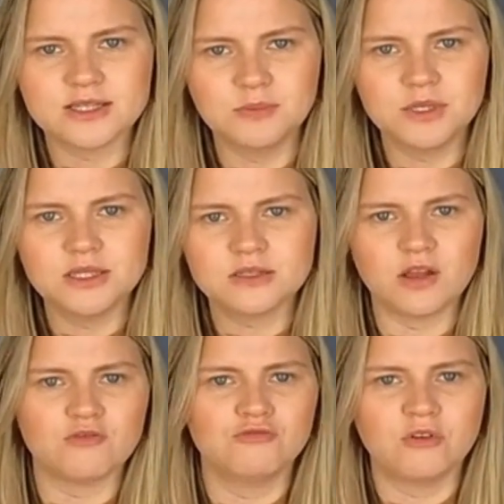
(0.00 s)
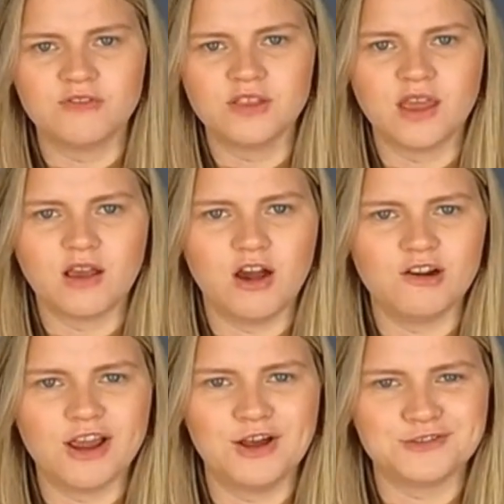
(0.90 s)
Someone is like revving their
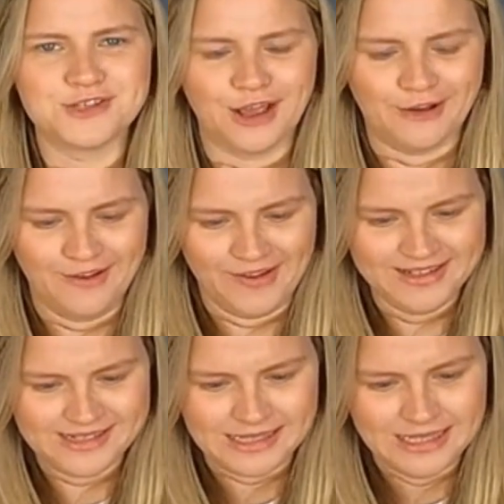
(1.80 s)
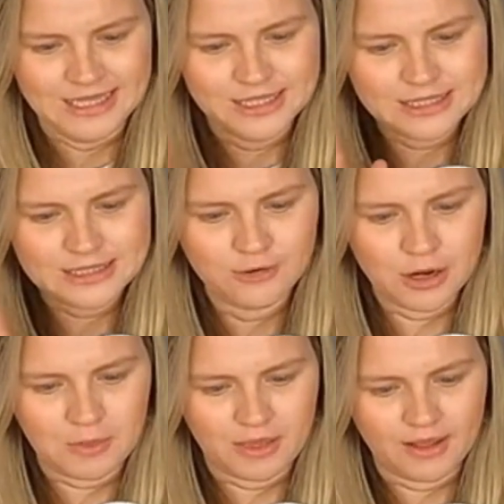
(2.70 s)
car outside.
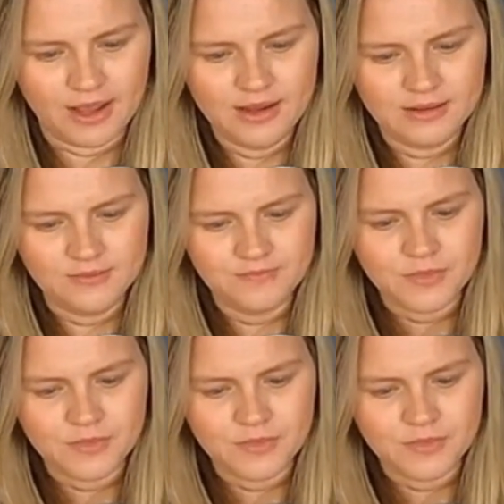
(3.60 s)
Sorry about that.